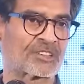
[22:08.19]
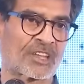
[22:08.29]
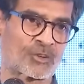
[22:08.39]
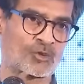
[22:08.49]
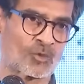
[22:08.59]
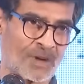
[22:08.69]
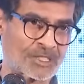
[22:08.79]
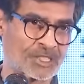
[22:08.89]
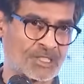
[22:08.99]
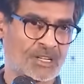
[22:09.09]
thank you so
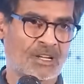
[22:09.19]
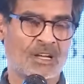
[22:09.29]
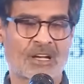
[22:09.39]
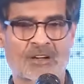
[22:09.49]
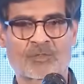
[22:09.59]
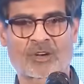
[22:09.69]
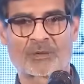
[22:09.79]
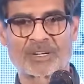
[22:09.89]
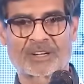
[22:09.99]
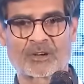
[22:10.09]
much for
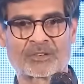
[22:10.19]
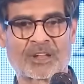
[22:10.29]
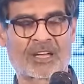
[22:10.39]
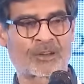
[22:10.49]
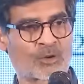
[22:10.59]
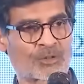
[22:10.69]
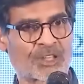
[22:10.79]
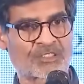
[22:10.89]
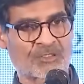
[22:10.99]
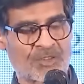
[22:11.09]
coming down. I know
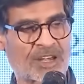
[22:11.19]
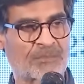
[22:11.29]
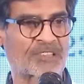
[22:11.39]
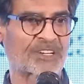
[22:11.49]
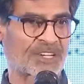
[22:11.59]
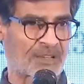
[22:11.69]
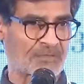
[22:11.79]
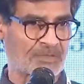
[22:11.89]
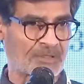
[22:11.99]
it's a very busy time